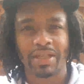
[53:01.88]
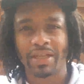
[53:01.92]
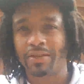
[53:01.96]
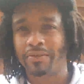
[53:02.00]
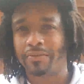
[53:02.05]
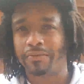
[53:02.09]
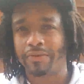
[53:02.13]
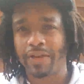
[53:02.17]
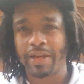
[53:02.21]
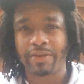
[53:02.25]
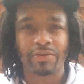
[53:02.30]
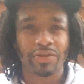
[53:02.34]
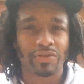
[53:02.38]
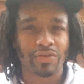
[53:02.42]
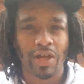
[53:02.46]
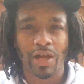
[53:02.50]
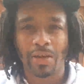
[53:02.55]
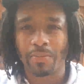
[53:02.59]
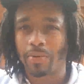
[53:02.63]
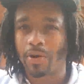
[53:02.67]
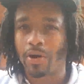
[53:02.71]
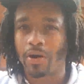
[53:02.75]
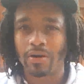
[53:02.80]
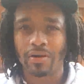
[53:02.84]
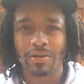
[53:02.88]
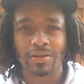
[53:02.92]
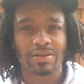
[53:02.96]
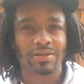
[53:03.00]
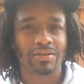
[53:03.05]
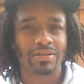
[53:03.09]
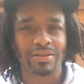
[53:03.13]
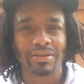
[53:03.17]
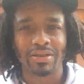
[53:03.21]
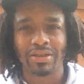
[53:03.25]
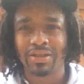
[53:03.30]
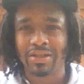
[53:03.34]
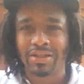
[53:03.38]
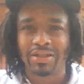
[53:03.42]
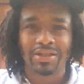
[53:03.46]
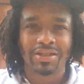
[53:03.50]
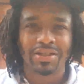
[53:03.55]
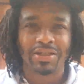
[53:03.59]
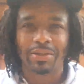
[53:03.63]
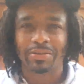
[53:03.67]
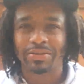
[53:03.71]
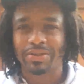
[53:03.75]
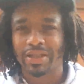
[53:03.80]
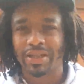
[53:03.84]
saying, favorite drop artists, or, you know
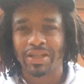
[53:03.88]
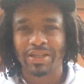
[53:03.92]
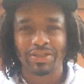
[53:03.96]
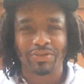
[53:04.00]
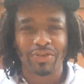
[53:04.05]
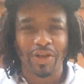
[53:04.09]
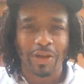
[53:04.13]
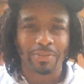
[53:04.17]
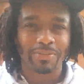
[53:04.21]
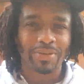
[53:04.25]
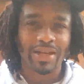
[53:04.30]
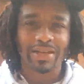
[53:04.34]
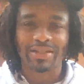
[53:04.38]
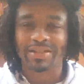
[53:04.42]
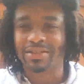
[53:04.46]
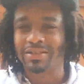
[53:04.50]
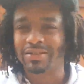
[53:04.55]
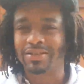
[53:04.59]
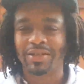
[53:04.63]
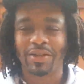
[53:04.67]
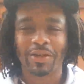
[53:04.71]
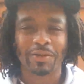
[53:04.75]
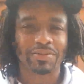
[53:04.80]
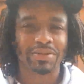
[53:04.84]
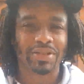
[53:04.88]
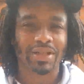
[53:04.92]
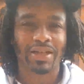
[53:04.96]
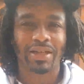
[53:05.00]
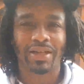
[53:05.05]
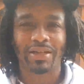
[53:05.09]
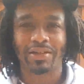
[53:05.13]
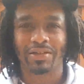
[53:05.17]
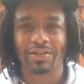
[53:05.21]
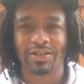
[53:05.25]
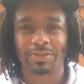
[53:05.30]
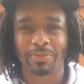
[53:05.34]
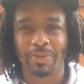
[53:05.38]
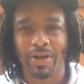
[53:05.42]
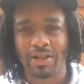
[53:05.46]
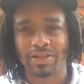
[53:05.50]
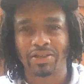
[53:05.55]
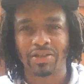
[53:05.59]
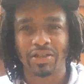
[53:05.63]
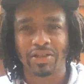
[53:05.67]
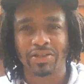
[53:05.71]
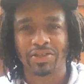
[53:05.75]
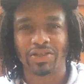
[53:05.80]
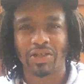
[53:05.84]
what I'm saying, Drop Nation, you know what I'm saying? You can
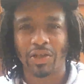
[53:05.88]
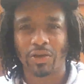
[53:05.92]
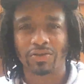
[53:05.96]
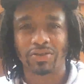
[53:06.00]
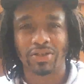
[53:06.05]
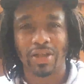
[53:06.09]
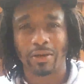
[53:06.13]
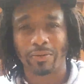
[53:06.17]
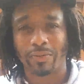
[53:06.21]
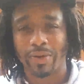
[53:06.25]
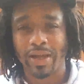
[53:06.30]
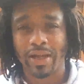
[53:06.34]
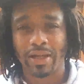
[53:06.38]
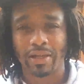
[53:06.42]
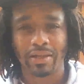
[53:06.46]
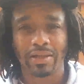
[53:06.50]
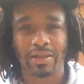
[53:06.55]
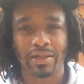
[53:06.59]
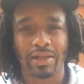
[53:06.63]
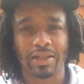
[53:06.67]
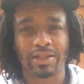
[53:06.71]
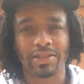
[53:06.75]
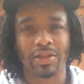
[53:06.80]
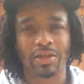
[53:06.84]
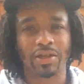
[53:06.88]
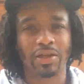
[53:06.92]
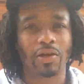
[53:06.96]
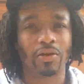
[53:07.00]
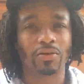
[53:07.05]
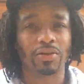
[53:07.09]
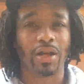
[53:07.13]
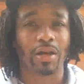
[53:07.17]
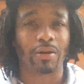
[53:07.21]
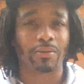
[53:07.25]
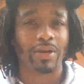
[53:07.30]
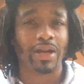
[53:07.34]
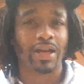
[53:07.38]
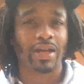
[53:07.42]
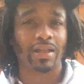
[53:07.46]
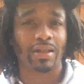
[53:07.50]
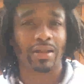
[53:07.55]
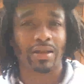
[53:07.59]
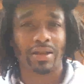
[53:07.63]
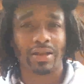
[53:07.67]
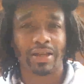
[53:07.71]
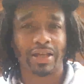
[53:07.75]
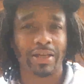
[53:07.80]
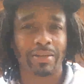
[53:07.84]
sponsor their shows directly. It's gonna go
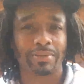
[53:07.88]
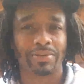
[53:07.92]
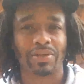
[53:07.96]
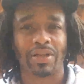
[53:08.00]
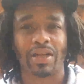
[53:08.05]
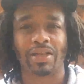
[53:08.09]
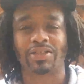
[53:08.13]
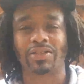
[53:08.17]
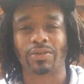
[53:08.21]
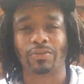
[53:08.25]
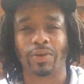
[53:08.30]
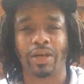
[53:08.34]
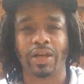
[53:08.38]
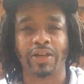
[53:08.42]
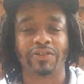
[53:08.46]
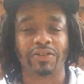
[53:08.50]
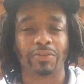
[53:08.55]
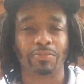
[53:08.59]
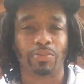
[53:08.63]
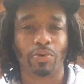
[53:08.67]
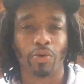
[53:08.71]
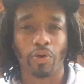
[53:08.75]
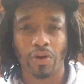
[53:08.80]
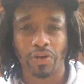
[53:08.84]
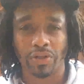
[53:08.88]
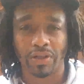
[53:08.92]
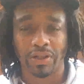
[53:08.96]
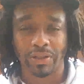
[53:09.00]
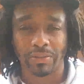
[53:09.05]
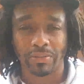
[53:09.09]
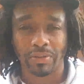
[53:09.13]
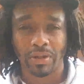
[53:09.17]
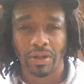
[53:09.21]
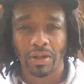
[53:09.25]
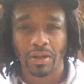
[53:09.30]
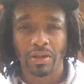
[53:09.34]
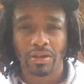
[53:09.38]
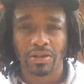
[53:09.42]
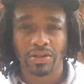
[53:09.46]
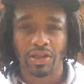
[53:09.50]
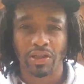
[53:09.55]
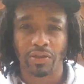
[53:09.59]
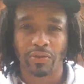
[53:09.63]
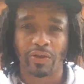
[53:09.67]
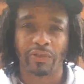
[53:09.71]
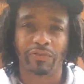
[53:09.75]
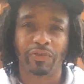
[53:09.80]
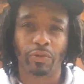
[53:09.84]
directly to them, so that's a way of supporting them. So
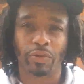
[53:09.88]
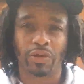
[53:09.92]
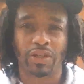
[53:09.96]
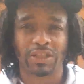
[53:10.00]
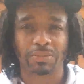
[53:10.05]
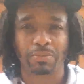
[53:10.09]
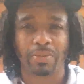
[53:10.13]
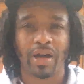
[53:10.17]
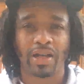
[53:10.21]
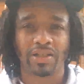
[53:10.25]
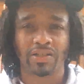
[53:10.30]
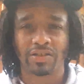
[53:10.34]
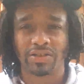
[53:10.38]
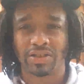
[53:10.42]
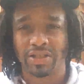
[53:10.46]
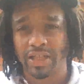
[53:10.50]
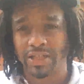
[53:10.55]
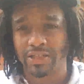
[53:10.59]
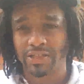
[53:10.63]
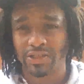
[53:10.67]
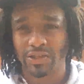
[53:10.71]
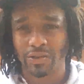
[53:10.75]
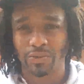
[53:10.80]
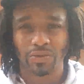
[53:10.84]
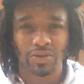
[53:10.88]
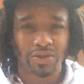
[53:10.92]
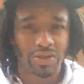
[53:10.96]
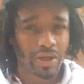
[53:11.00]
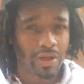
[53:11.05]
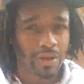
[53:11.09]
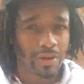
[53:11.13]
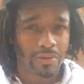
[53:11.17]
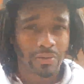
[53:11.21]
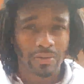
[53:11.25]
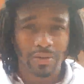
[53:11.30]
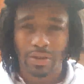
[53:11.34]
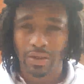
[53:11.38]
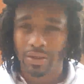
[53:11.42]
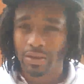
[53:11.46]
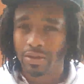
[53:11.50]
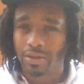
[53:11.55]
you want, you wanna sponsor J Stew's show,